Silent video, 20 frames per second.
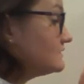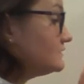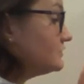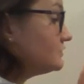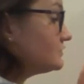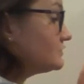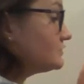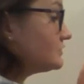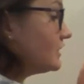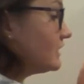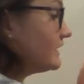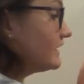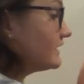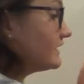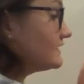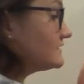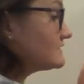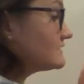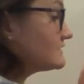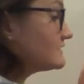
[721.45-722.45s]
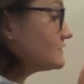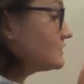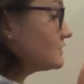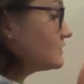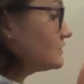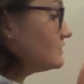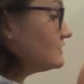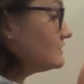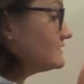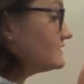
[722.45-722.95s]
You're drawing a
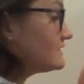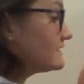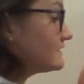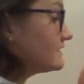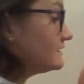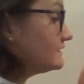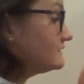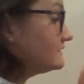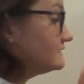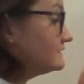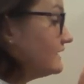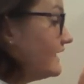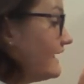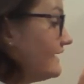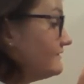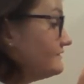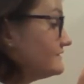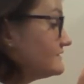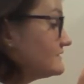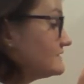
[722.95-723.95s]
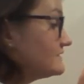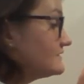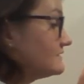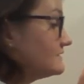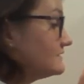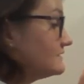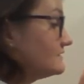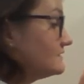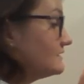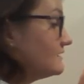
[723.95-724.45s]
circle to the left
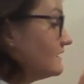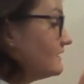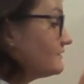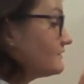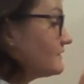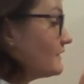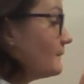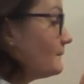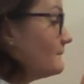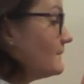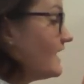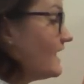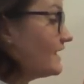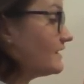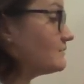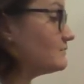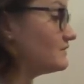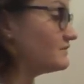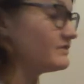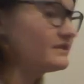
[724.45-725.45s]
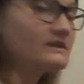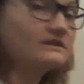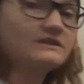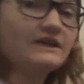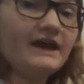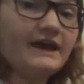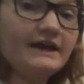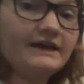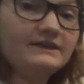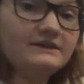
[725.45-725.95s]
of the bottom of the
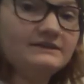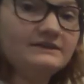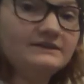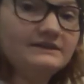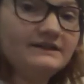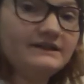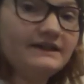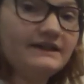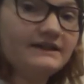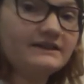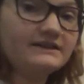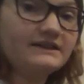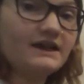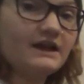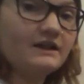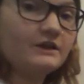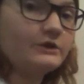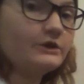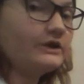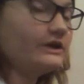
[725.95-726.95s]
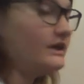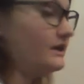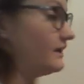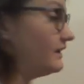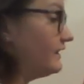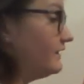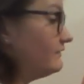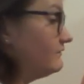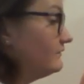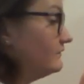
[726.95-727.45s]
line and coloring
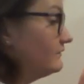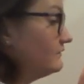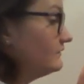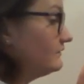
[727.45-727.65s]
it in.